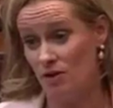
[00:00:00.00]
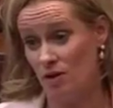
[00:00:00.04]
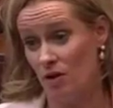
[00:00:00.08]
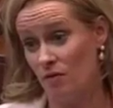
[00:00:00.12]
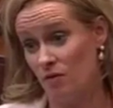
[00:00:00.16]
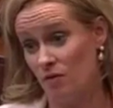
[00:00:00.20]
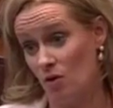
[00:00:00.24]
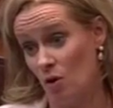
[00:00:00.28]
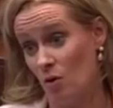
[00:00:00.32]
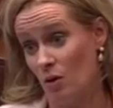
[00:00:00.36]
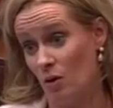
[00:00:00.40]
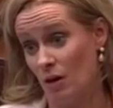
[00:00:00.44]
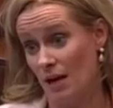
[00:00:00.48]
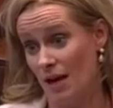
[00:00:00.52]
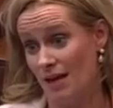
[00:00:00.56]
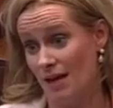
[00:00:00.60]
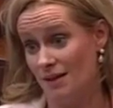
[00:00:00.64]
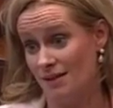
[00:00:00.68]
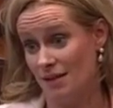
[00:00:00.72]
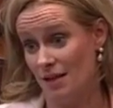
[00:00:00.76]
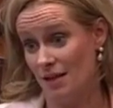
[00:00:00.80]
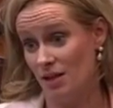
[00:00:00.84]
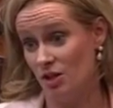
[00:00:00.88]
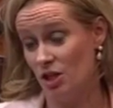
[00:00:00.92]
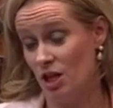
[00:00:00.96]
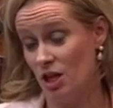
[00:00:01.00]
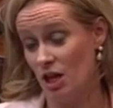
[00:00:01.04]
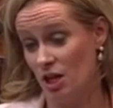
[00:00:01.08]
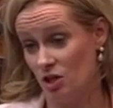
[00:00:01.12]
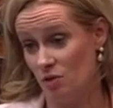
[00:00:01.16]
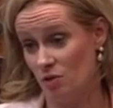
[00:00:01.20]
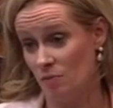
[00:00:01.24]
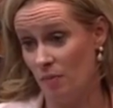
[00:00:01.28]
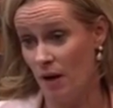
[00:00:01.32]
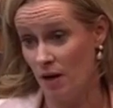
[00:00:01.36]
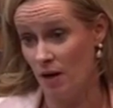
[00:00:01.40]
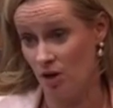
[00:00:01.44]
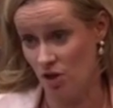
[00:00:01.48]
of local arts and education
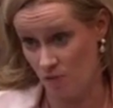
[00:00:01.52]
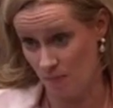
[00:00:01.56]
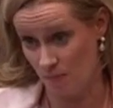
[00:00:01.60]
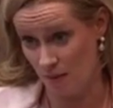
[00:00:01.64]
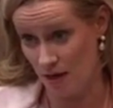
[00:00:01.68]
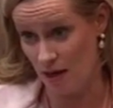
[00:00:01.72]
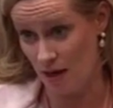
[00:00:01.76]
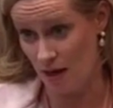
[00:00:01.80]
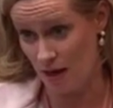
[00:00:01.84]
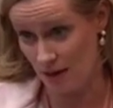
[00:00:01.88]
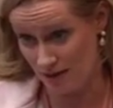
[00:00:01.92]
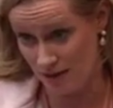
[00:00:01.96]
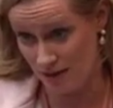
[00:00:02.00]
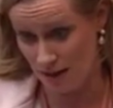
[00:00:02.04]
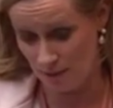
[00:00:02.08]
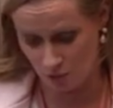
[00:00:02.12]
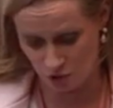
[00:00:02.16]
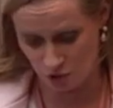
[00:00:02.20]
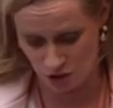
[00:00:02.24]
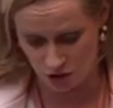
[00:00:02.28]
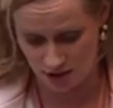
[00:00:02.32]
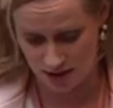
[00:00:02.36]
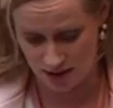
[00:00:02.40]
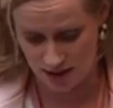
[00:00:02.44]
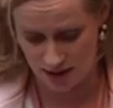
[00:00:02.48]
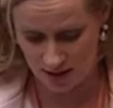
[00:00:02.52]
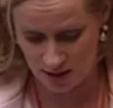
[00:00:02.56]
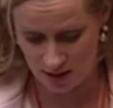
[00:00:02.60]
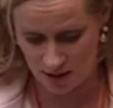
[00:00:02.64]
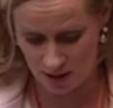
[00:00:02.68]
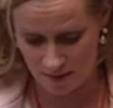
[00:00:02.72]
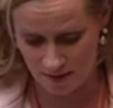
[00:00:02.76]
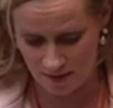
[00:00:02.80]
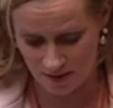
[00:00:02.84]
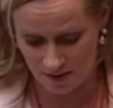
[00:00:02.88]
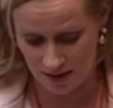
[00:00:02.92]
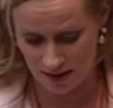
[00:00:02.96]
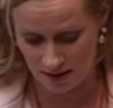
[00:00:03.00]
partnership? I accept what you're saying there
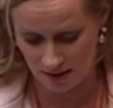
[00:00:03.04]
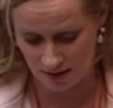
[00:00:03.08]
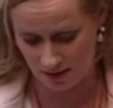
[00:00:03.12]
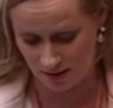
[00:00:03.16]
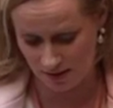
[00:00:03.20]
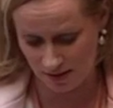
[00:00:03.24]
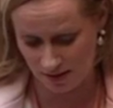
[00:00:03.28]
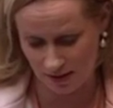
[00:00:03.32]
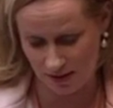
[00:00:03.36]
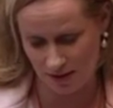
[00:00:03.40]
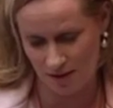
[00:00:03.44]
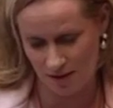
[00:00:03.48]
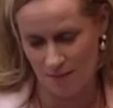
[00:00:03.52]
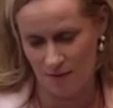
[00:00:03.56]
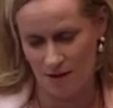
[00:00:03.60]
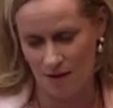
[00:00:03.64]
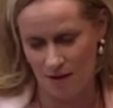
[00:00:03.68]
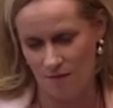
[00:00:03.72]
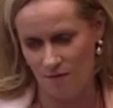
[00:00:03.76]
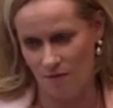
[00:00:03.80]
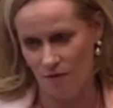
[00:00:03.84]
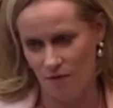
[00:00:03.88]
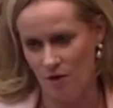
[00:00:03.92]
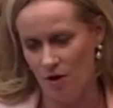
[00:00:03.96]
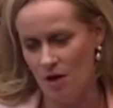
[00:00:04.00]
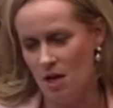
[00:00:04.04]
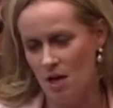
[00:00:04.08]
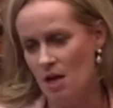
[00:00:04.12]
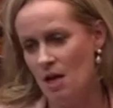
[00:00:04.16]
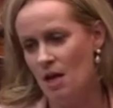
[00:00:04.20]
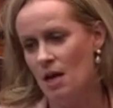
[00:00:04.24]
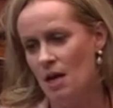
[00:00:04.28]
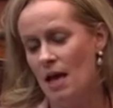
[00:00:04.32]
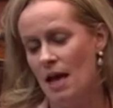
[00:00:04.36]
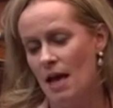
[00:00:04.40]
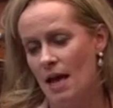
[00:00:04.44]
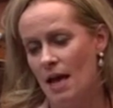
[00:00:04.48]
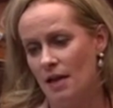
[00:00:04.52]
about 60 million for
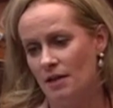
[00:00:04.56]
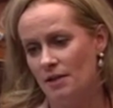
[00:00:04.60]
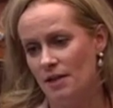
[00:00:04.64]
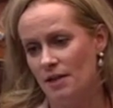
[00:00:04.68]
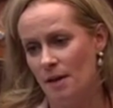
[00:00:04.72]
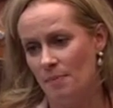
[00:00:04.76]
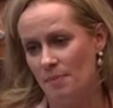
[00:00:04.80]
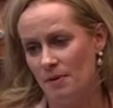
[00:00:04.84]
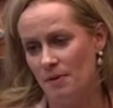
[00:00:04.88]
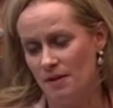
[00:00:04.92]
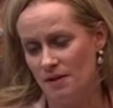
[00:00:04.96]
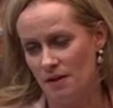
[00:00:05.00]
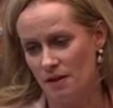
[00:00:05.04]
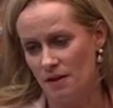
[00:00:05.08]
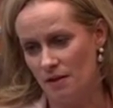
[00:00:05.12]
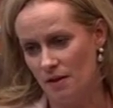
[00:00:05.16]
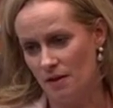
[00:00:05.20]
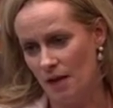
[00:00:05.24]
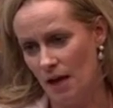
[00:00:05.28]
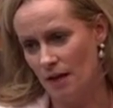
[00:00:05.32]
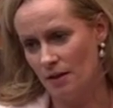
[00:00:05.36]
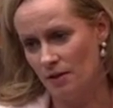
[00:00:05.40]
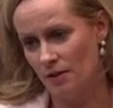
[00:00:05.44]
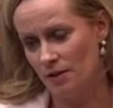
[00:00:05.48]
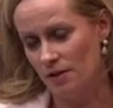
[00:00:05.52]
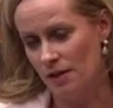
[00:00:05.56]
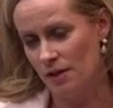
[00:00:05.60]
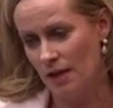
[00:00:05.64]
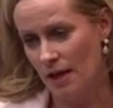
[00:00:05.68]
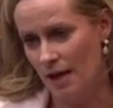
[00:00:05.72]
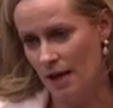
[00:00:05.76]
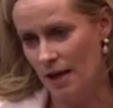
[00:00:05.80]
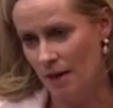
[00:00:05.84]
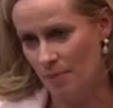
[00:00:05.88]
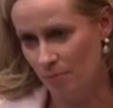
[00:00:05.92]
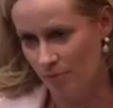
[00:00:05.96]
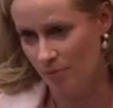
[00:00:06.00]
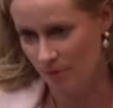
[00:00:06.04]
uh, deputies and, and
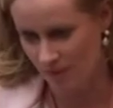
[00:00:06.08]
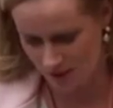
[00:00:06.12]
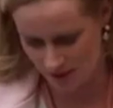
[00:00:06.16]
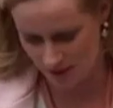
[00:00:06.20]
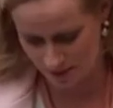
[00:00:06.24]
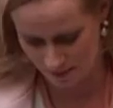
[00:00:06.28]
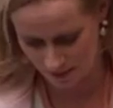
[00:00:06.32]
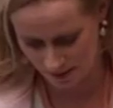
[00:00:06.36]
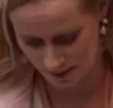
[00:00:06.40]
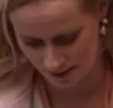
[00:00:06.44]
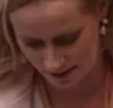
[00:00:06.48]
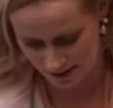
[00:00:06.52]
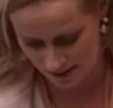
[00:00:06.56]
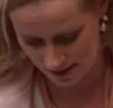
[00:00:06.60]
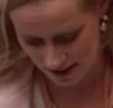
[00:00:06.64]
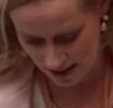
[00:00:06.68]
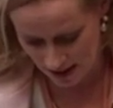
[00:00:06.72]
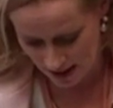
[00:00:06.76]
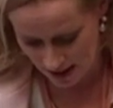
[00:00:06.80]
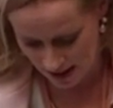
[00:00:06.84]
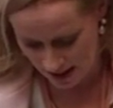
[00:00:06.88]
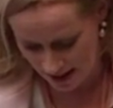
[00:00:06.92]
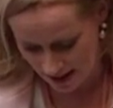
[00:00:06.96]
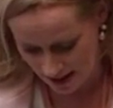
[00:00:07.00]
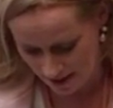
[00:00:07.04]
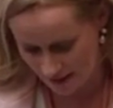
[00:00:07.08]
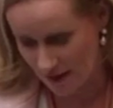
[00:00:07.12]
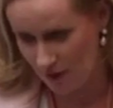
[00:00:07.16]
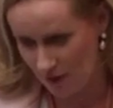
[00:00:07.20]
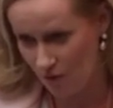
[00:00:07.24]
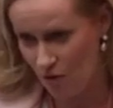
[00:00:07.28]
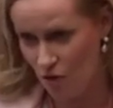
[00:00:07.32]
uh, principals, uh, their